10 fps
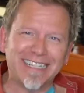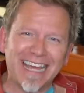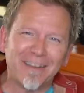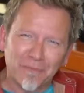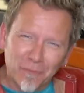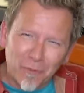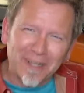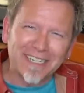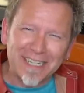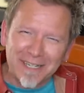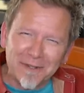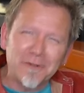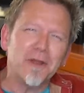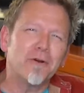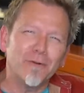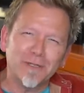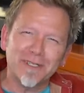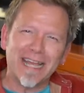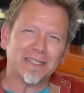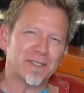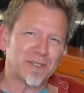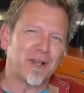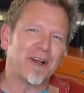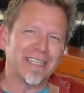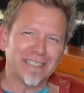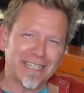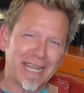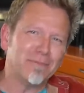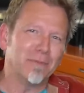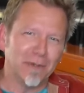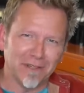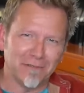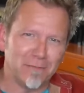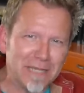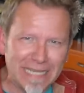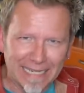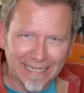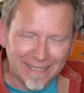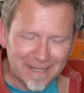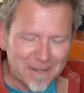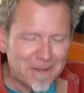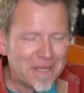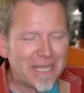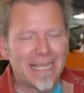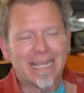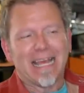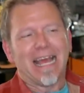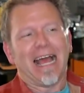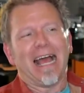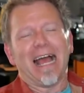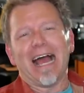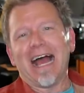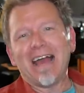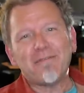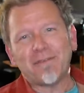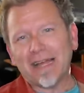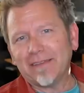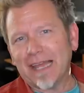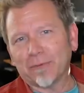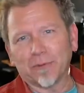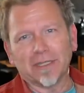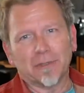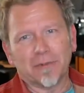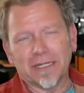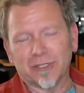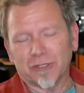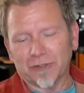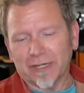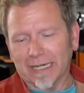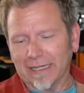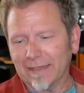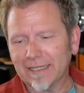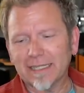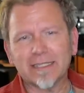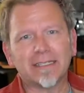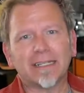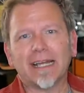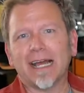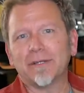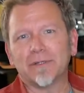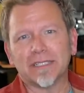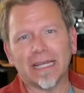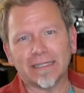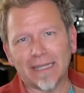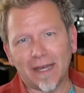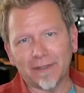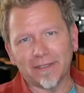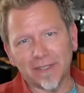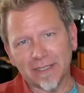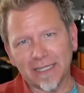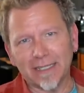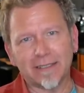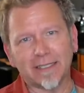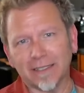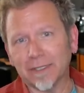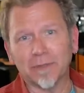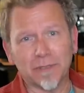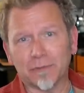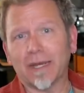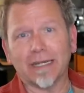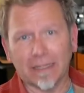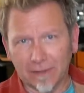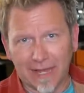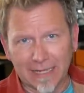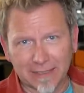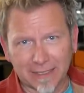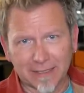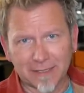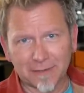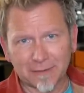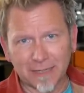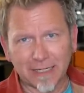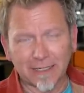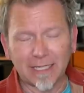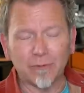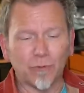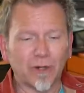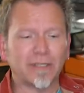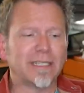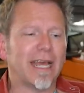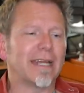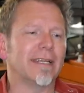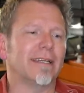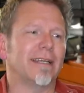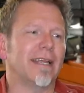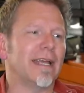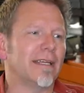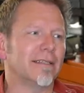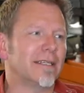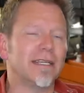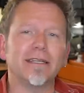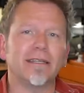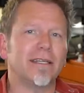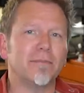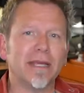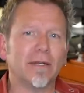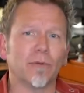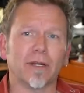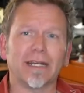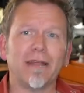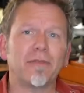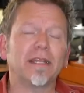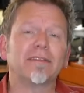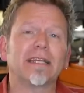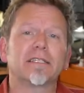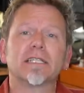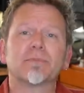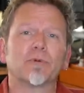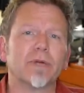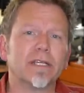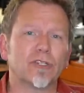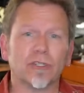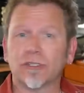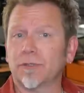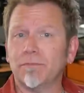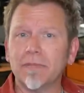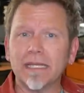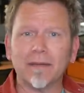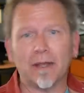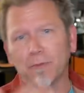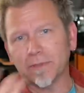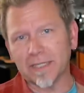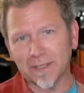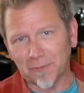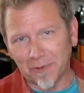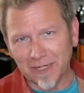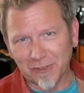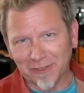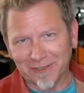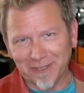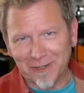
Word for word: get what he knows that song is capable of being. I find that really reassuring. This isn't a guy who sat down and just instantly was writing classics, right? He worked at it and he, he made it work. And I think that's inspirational to me. I hope it's inspirational to